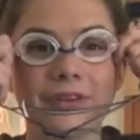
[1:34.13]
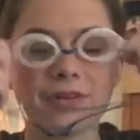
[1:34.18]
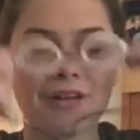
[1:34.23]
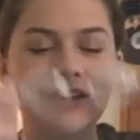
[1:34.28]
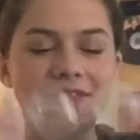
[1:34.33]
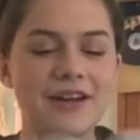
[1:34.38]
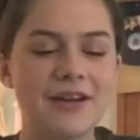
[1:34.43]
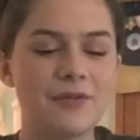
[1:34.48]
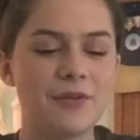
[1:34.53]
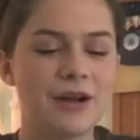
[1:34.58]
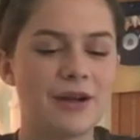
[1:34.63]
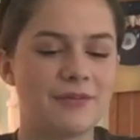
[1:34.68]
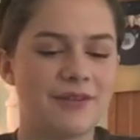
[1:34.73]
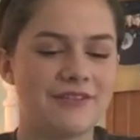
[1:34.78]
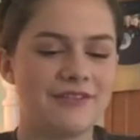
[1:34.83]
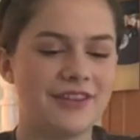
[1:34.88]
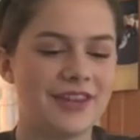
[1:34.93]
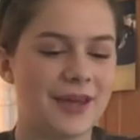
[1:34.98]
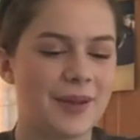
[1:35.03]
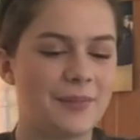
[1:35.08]
Whenever I wear them, I
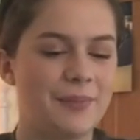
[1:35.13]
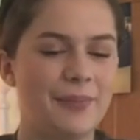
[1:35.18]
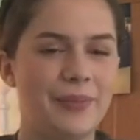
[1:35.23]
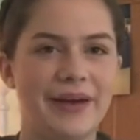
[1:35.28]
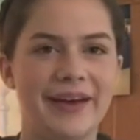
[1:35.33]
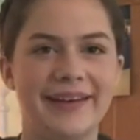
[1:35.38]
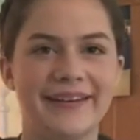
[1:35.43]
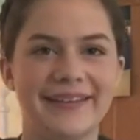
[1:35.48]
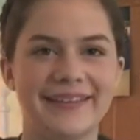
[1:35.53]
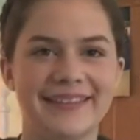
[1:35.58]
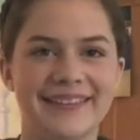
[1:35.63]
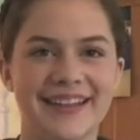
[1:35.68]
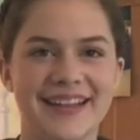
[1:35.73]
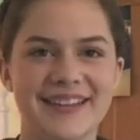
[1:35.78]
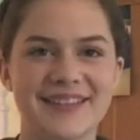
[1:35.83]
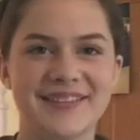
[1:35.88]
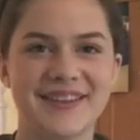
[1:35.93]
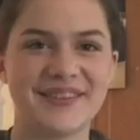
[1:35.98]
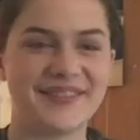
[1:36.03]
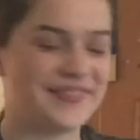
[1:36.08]
feel like a bug.
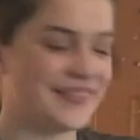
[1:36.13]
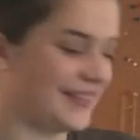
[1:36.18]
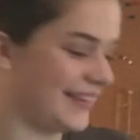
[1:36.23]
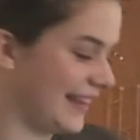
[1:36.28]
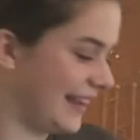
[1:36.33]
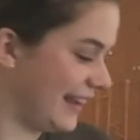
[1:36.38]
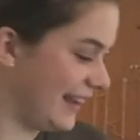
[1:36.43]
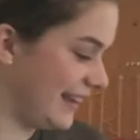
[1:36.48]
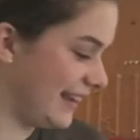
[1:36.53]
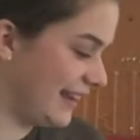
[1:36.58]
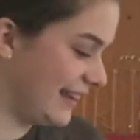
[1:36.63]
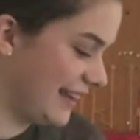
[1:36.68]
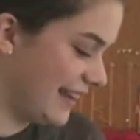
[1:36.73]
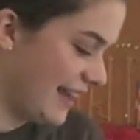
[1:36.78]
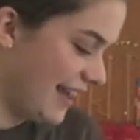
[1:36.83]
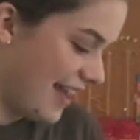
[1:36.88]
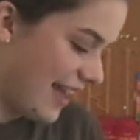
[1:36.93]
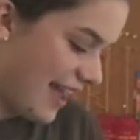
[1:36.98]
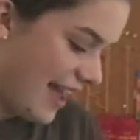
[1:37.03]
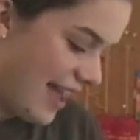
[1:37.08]
That's what I feel like.
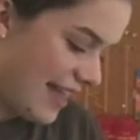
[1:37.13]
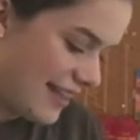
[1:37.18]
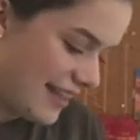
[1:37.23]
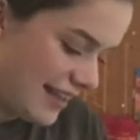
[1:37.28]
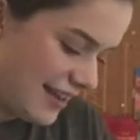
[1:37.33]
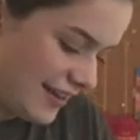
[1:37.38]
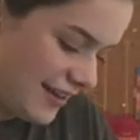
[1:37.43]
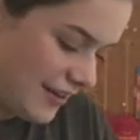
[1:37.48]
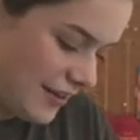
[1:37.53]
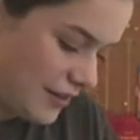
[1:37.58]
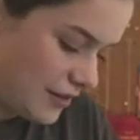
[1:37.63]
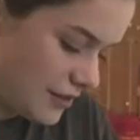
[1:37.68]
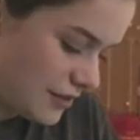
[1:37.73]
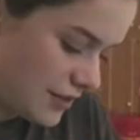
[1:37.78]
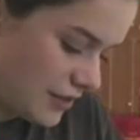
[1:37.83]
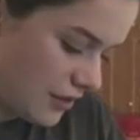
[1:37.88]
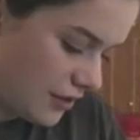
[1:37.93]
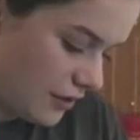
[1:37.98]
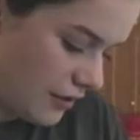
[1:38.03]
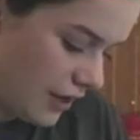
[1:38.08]
And then
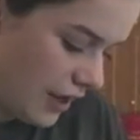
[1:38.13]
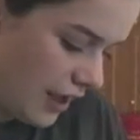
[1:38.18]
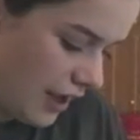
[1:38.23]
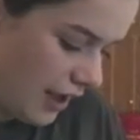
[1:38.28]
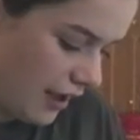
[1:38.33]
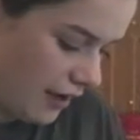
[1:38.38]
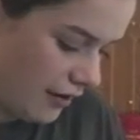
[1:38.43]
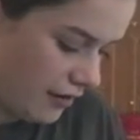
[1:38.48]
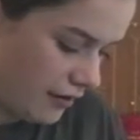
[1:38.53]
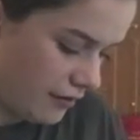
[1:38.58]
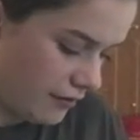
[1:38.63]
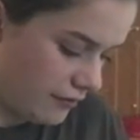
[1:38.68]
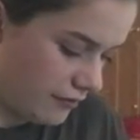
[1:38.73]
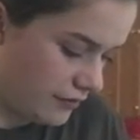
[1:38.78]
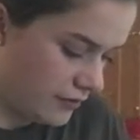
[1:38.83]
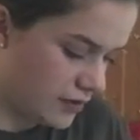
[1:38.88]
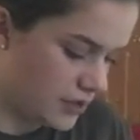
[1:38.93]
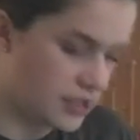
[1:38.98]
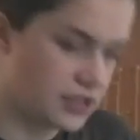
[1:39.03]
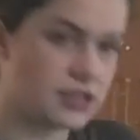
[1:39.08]
also I have
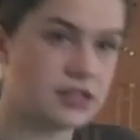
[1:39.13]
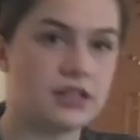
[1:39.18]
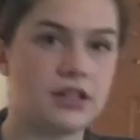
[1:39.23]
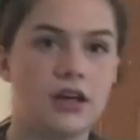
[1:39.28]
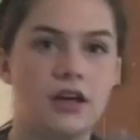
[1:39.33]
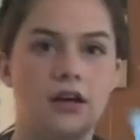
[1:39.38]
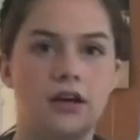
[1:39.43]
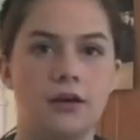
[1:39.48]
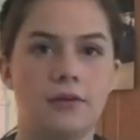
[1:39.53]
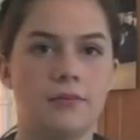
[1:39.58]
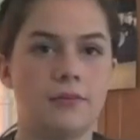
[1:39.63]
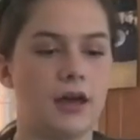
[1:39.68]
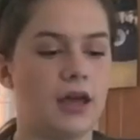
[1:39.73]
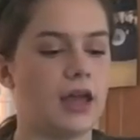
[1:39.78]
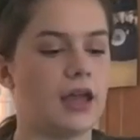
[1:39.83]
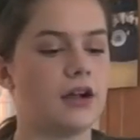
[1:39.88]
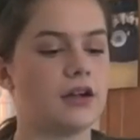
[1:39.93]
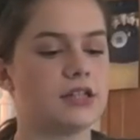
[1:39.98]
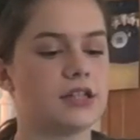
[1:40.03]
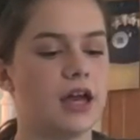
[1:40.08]
just a
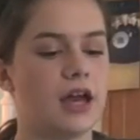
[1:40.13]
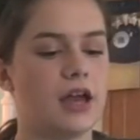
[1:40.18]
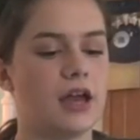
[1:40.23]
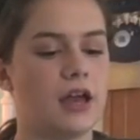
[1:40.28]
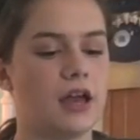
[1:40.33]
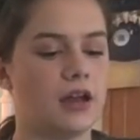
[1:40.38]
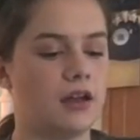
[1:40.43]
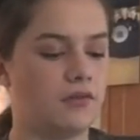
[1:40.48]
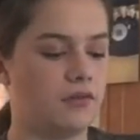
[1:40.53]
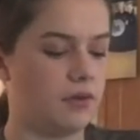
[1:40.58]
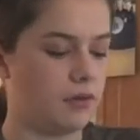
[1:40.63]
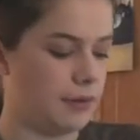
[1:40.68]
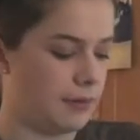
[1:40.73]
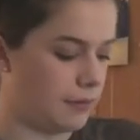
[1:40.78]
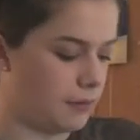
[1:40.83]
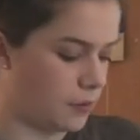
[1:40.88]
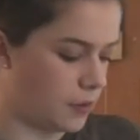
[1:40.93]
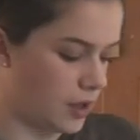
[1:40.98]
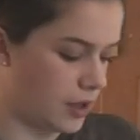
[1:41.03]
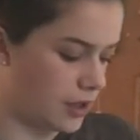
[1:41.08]
hair tie and a Fit
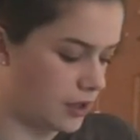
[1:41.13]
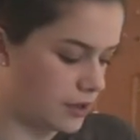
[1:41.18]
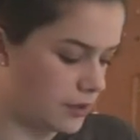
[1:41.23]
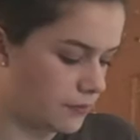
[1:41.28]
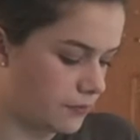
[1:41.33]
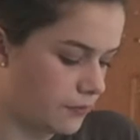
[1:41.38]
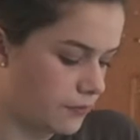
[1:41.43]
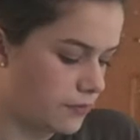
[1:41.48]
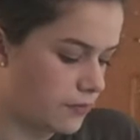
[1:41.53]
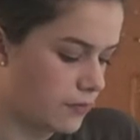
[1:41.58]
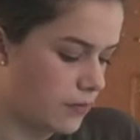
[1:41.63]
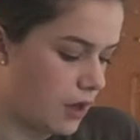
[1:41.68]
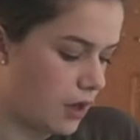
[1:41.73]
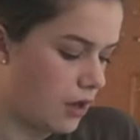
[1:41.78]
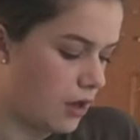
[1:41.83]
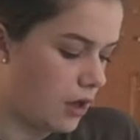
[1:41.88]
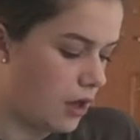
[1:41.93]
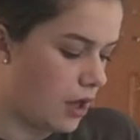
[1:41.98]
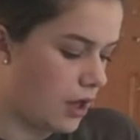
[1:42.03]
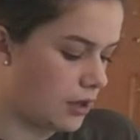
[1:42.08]
Amendment product.
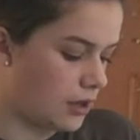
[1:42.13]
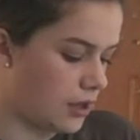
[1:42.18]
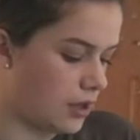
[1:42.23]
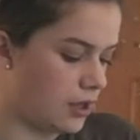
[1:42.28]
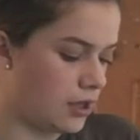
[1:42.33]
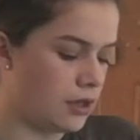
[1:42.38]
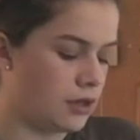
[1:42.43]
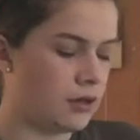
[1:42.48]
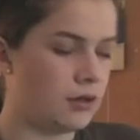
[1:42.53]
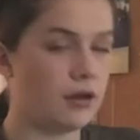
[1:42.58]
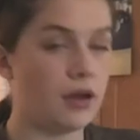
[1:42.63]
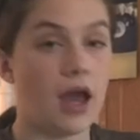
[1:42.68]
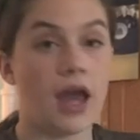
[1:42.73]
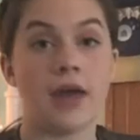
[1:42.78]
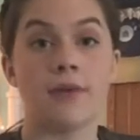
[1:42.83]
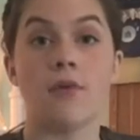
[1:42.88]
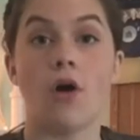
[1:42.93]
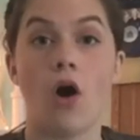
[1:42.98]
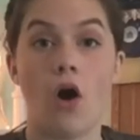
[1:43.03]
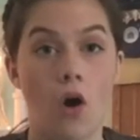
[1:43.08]
And then
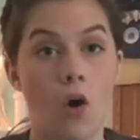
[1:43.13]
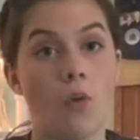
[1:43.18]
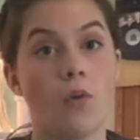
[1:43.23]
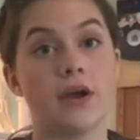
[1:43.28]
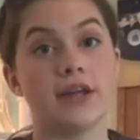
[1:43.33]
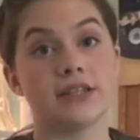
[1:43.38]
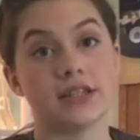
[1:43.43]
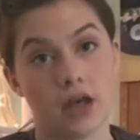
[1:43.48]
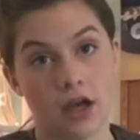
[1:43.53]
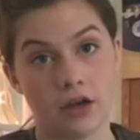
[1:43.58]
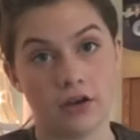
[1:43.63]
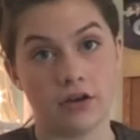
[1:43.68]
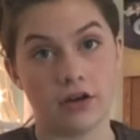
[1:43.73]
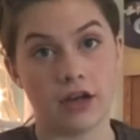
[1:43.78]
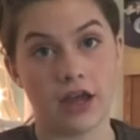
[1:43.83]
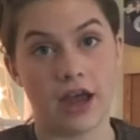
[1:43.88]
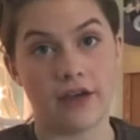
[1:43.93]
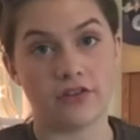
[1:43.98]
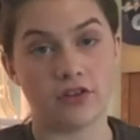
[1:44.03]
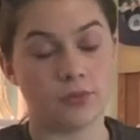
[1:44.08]
I'm always
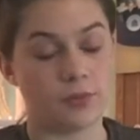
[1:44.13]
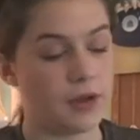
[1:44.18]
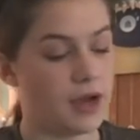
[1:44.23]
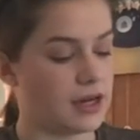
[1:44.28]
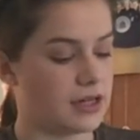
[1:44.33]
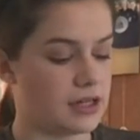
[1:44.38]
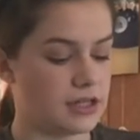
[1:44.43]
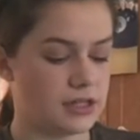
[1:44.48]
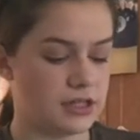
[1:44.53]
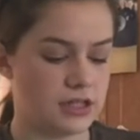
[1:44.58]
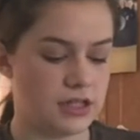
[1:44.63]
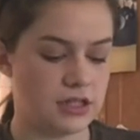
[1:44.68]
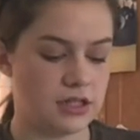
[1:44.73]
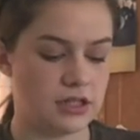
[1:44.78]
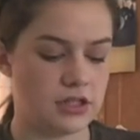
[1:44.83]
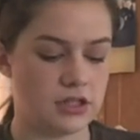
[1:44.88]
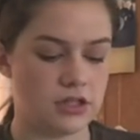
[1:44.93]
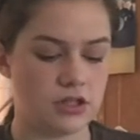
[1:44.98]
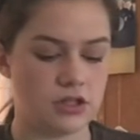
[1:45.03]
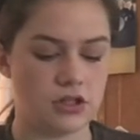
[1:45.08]
hungry after
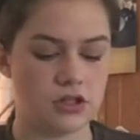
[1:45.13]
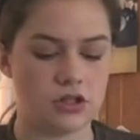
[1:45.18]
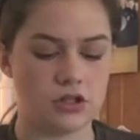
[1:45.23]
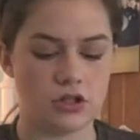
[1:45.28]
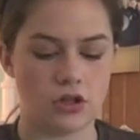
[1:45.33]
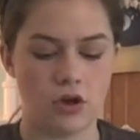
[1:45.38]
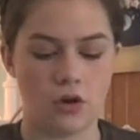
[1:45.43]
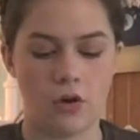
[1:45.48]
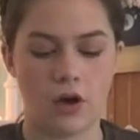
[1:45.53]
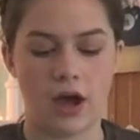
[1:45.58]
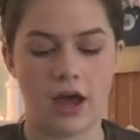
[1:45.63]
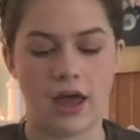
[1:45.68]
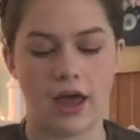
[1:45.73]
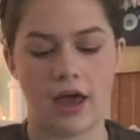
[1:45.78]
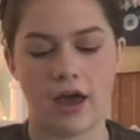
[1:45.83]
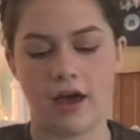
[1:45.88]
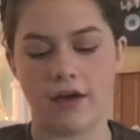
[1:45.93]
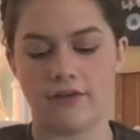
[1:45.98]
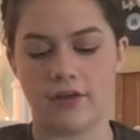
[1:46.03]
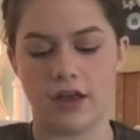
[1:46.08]
practices, so I
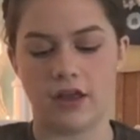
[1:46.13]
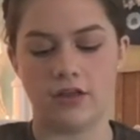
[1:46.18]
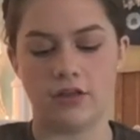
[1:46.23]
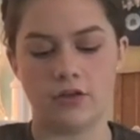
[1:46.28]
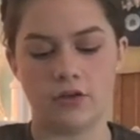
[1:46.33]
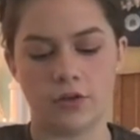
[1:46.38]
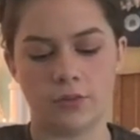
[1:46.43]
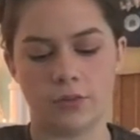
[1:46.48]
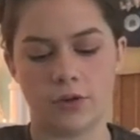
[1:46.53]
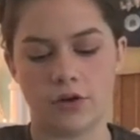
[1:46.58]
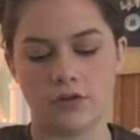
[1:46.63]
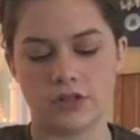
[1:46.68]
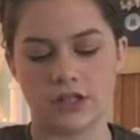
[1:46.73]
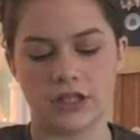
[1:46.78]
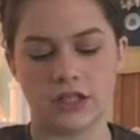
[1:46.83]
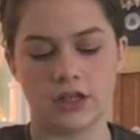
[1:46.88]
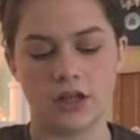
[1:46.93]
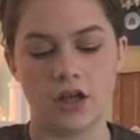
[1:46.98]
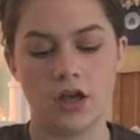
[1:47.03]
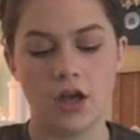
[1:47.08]
have a Luna
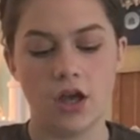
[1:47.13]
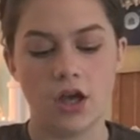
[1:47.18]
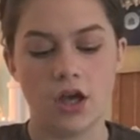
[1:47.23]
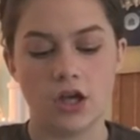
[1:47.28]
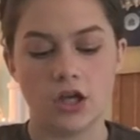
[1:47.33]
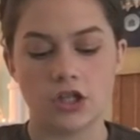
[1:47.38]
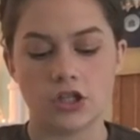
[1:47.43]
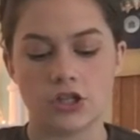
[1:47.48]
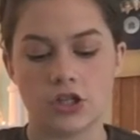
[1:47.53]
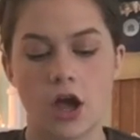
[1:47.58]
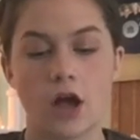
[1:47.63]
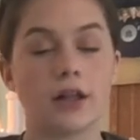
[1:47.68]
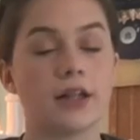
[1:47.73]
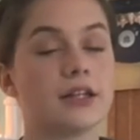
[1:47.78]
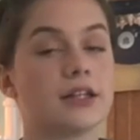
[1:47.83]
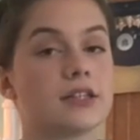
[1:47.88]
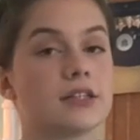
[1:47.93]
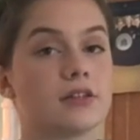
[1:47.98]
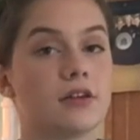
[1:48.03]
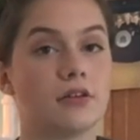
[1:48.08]
Protein
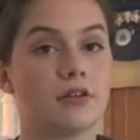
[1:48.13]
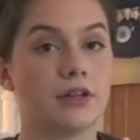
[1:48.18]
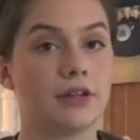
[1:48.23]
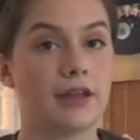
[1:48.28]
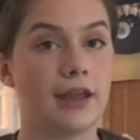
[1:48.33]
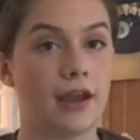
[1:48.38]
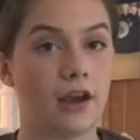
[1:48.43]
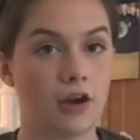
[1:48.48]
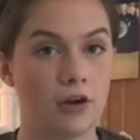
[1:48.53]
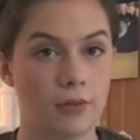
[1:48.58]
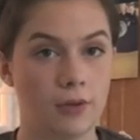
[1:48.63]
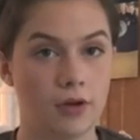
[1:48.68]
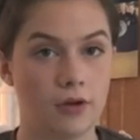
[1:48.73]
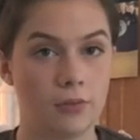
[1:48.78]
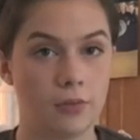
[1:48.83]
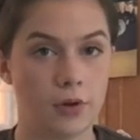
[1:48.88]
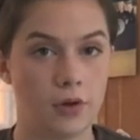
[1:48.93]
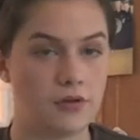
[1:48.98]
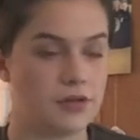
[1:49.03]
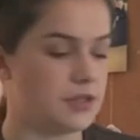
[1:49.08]
Chocolate Salted Caramel
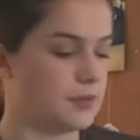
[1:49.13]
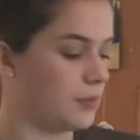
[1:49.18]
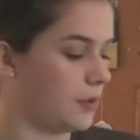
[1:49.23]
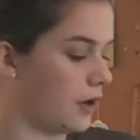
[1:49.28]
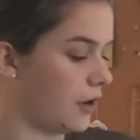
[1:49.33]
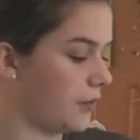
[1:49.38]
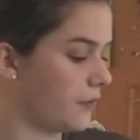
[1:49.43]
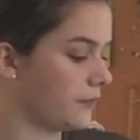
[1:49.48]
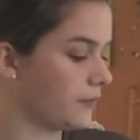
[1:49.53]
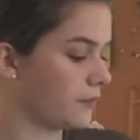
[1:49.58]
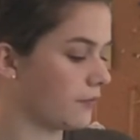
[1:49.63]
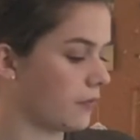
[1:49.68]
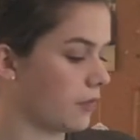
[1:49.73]
Protein Bar.